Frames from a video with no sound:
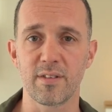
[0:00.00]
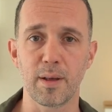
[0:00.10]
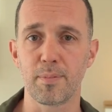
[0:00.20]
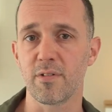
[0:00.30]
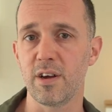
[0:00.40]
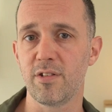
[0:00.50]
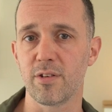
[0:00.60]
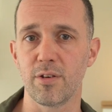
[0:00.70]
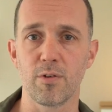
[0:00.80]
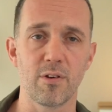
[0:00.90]

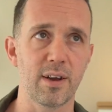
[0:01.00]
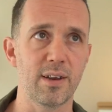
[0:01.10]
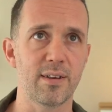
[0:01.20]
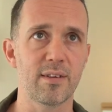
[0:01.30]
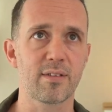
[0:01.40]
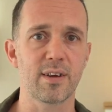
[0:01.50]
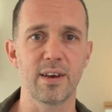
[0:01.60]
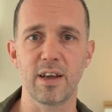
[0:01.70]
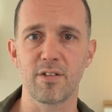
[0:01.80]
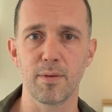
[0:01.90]
separation or a
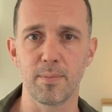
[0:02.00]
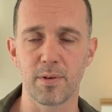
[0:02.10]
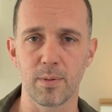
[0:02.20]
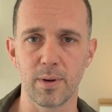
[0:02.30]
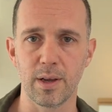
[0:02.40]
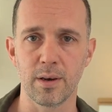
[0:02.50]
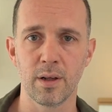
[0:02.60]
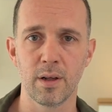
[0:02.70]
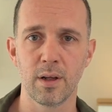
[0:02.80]
disconnection between